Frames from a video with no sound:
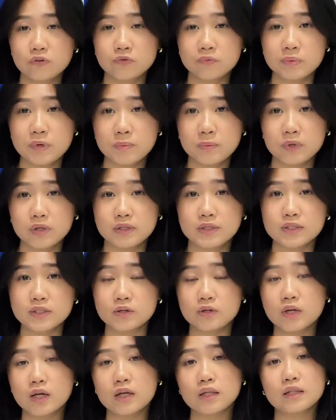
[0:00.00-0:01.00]
of people in
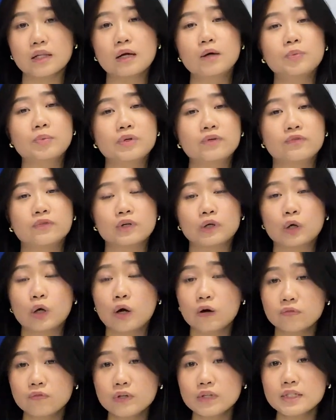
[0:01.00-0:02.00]
the UK now prefer
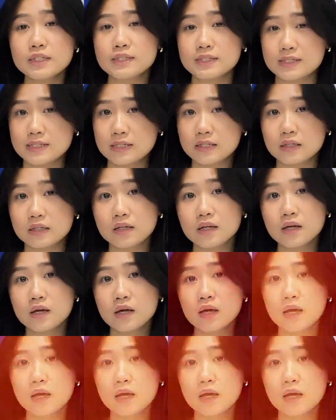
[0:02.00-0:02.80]
coffee to tea.